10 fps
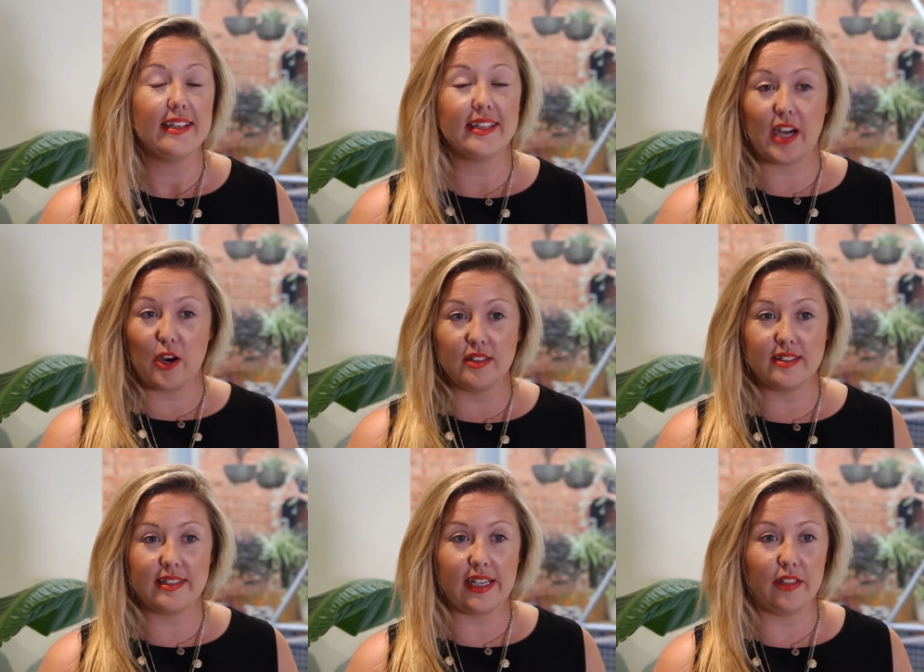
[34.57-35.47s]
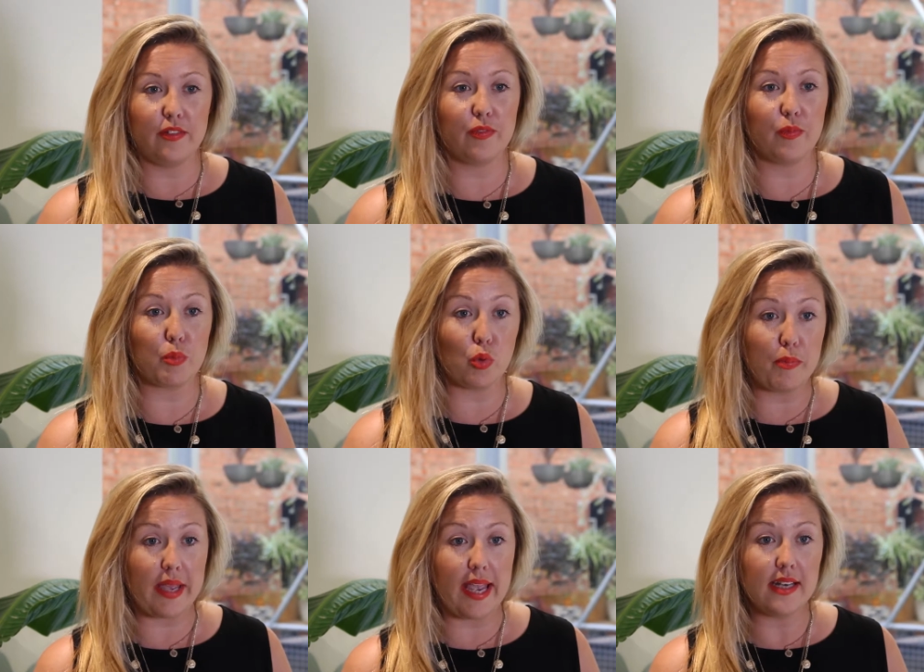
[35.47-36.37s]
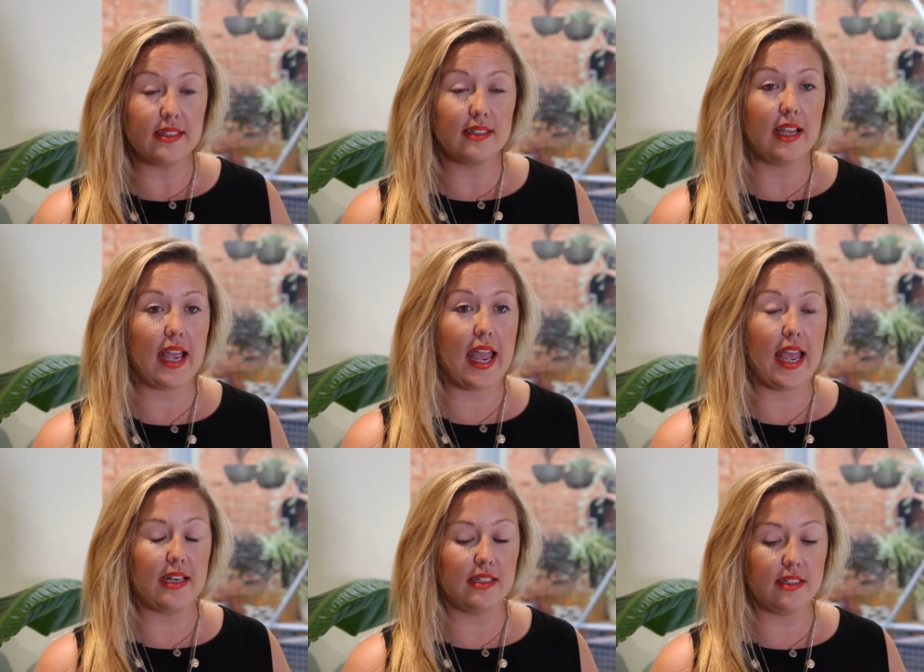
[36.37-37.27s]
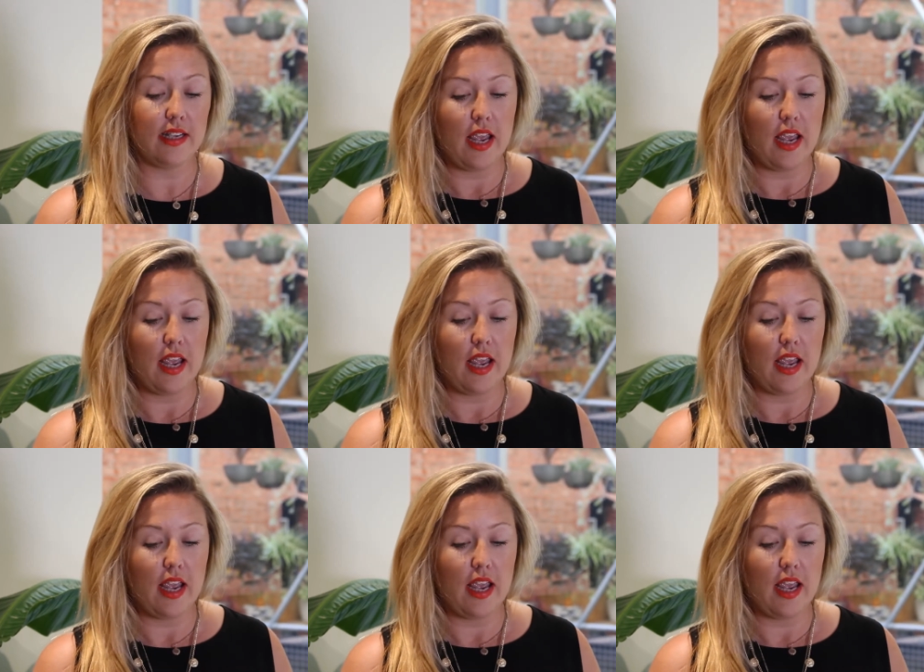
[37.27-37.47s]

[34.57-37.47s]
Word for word: the current state of broadband and